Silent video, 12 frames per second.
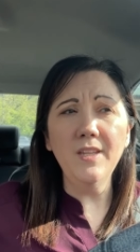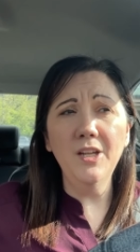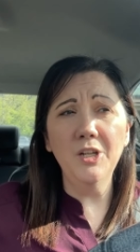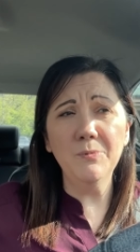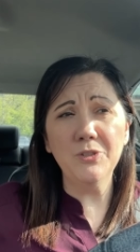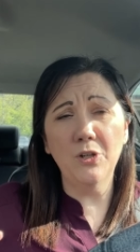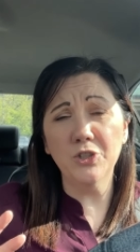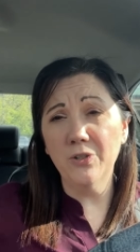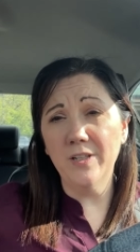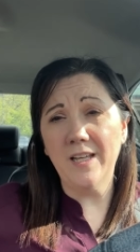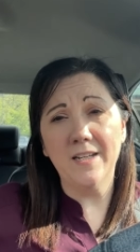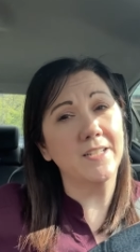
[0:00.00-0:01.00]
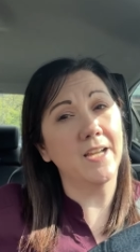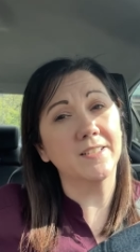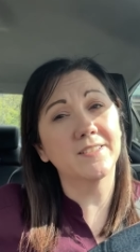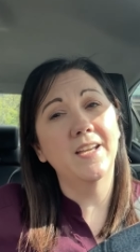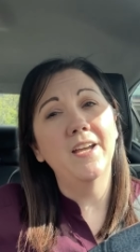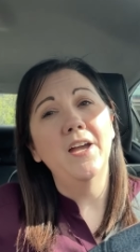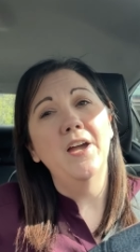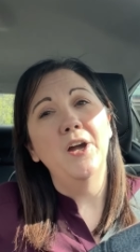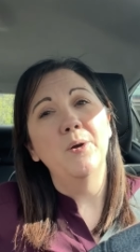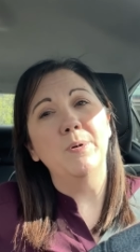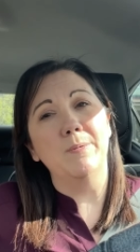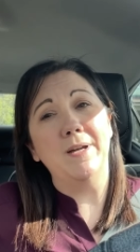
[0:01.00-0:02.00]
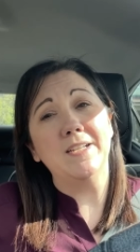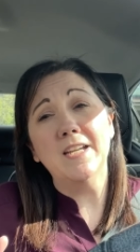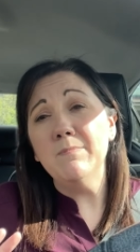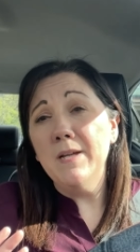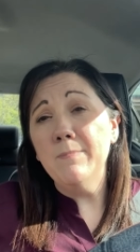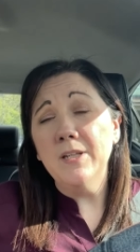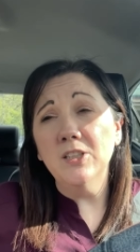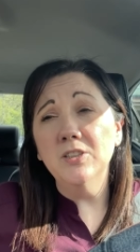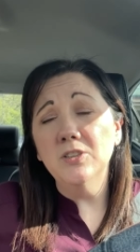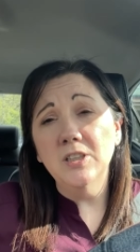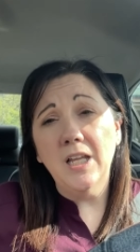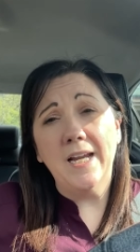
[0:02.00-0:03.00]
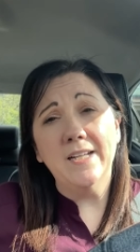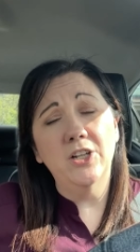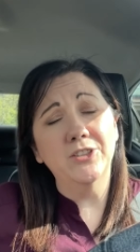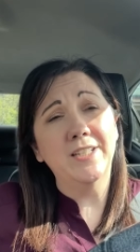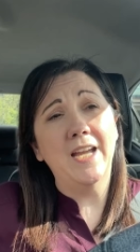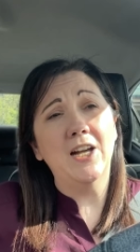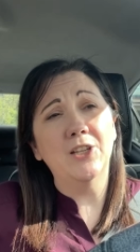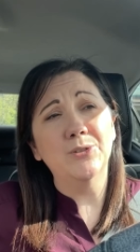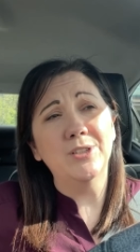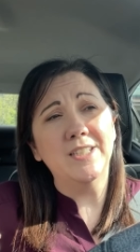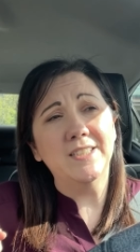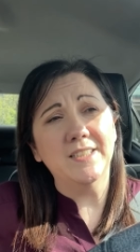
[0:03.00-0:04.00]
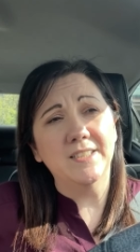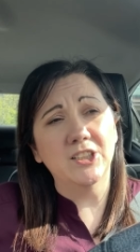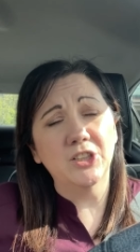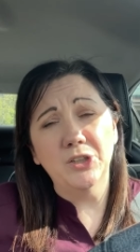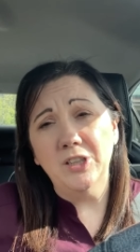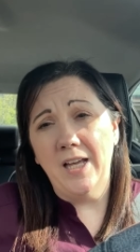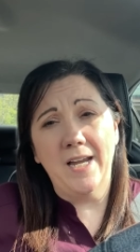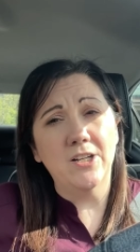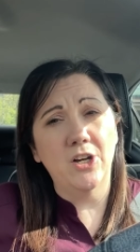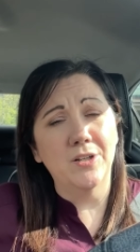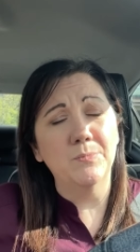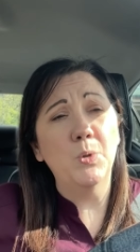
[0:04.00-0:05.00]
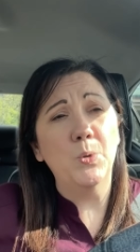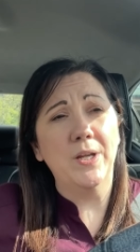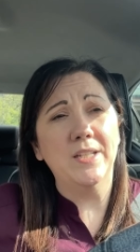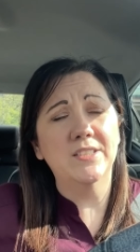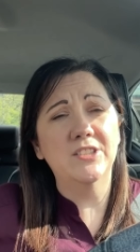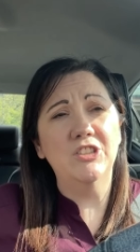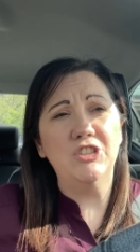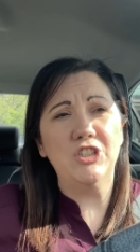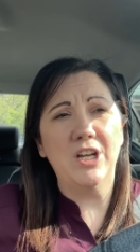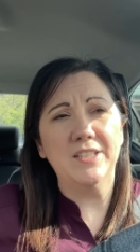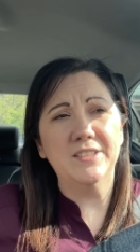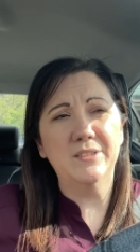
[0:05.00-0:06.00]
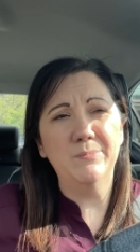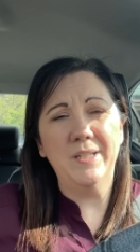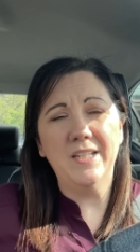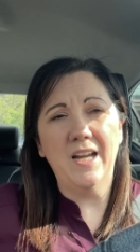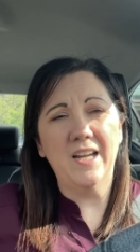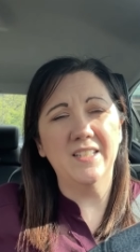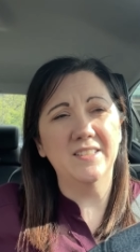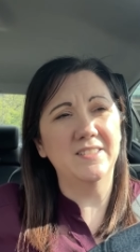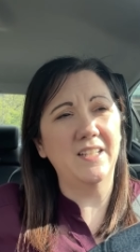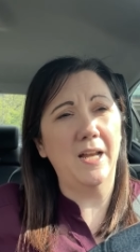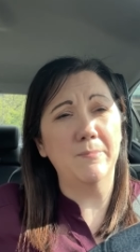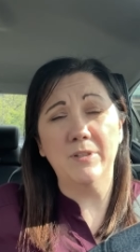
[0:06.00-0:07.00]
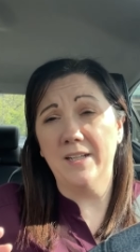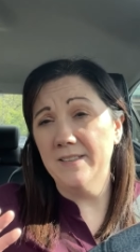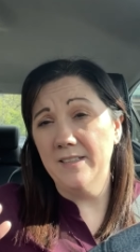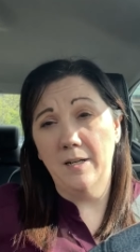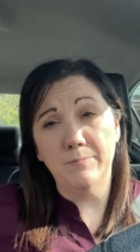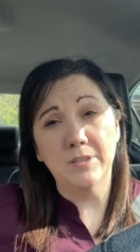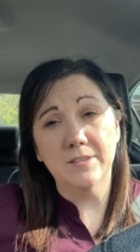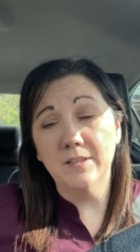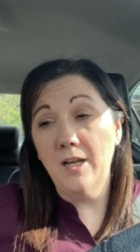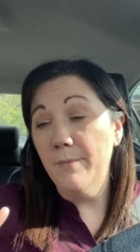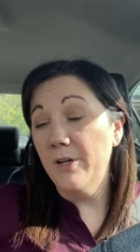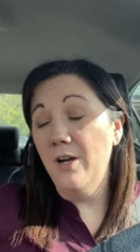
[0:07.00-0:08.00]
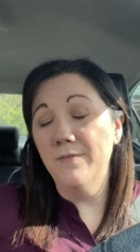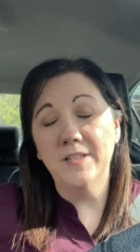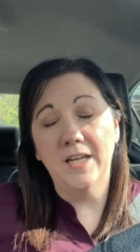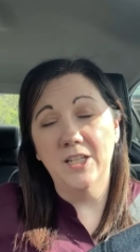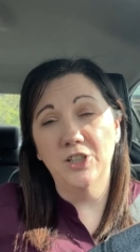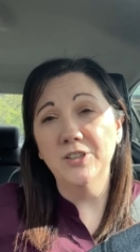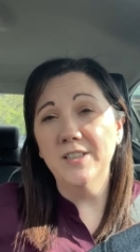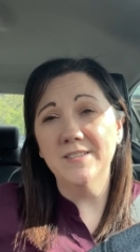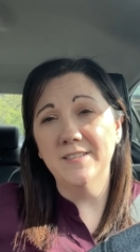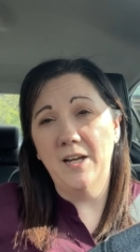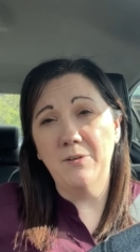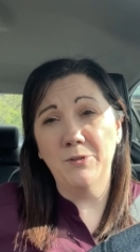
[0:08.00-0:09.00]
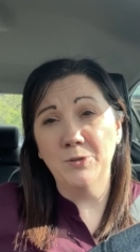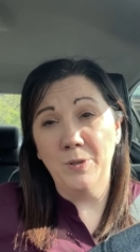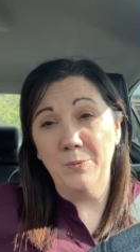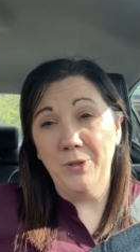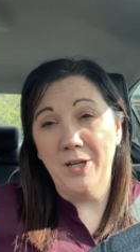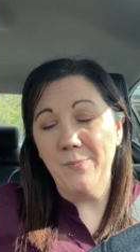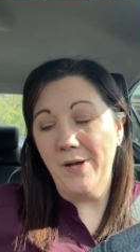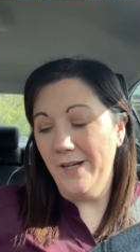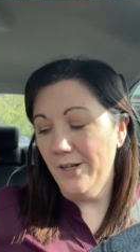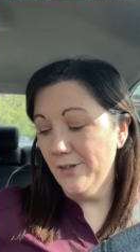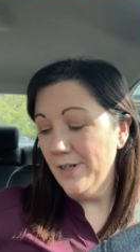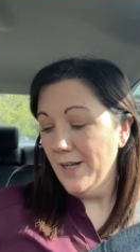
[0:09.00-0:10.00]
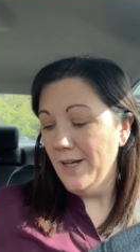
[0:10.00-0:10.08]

Um, so I'll show you that next. But my day may be a little light on calories and a little light on points just because I'm, like I said, I'm just coming off of that illness, and I just want to play it by ear.